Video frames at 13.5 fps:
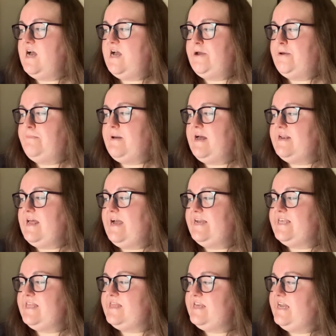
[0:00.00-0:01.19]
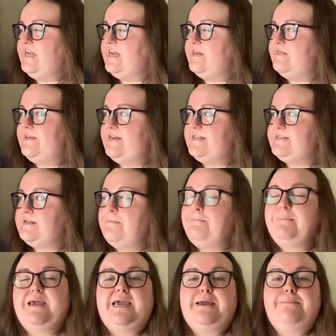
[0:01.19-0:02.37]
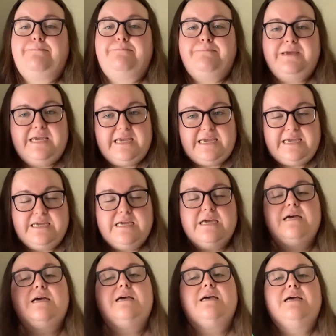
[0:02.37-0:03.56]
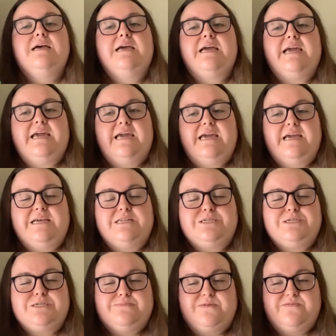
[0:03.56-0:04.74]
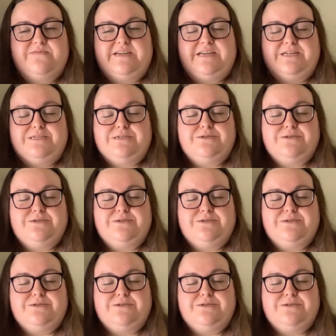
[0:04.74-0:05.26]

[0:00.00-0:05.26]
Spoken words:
and I think this may be a summer read, so